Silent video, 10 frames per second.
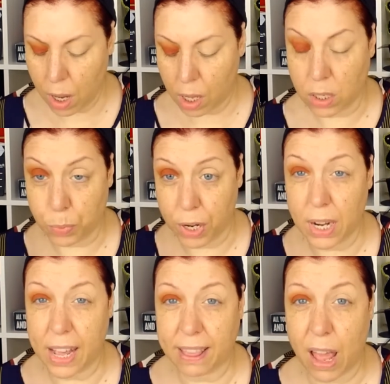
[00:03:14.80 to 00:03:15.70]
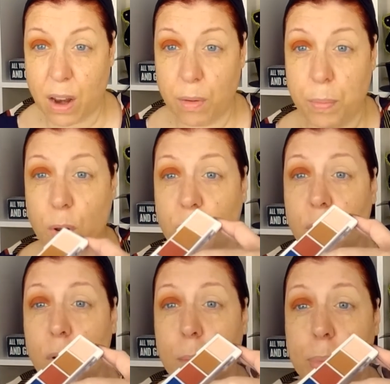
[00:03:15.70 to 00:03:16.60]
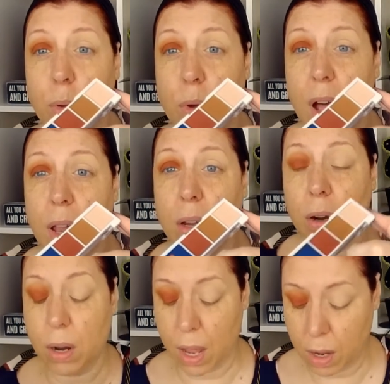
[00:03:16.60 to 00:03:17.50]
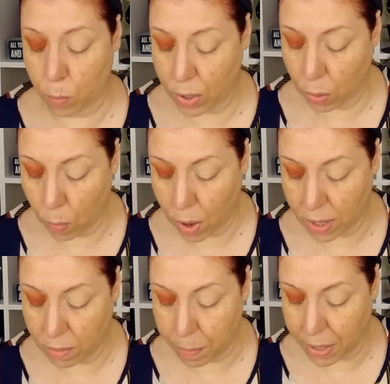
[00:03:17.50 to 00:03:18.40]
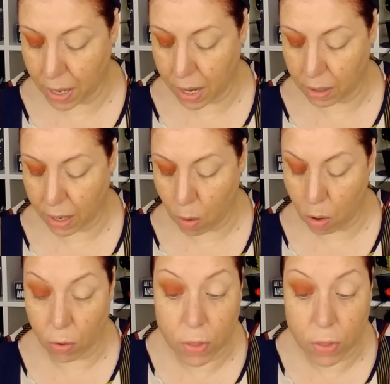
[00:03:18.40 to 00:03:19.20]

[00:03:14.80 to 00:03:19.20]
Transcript: because we're going to get that beautiful blue color and we don't want it to be kind of like all over the